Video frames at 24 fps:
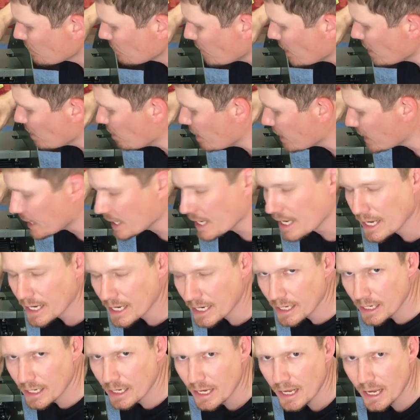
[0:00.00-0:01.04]
where I can
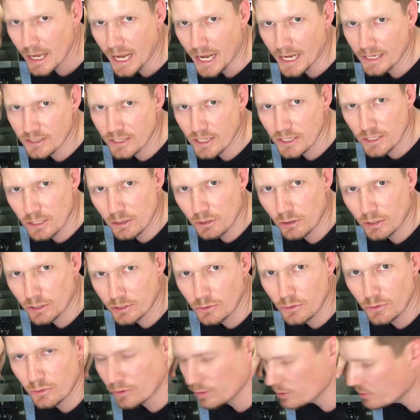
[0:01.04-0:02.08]
hear a
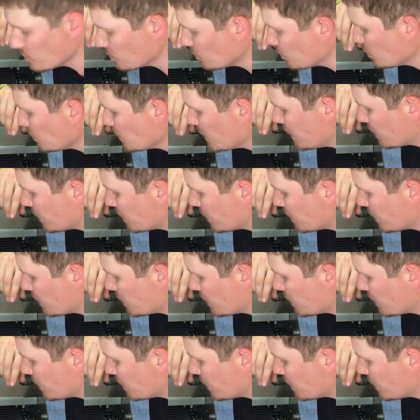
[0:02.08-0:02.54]
scissor-like noise all the